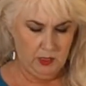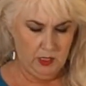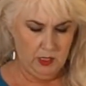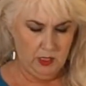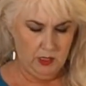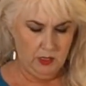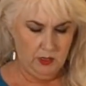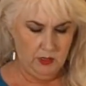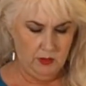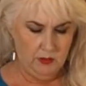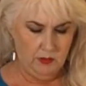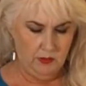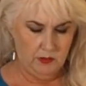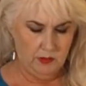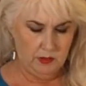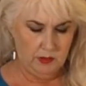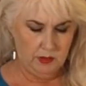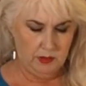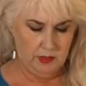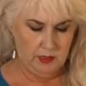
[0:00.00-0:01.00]

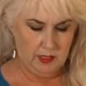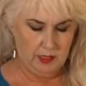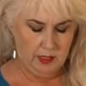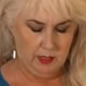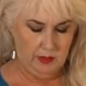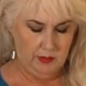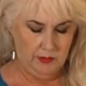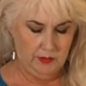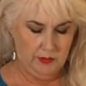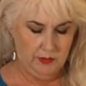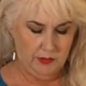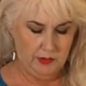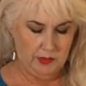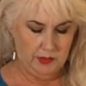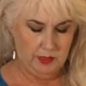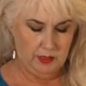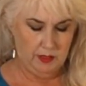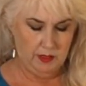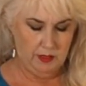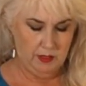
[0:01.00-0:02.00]
use the colors
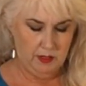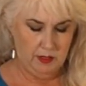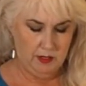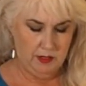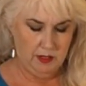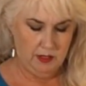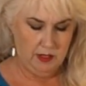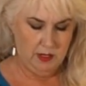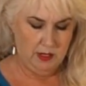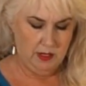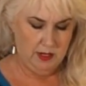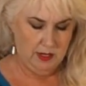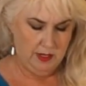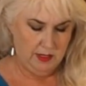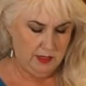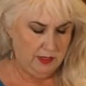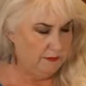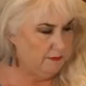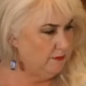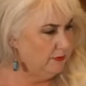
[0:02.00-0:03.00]

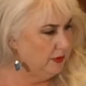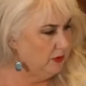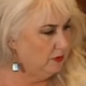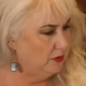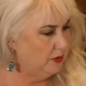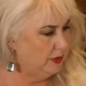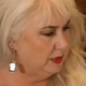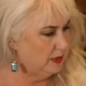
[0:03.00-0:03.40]
that feel good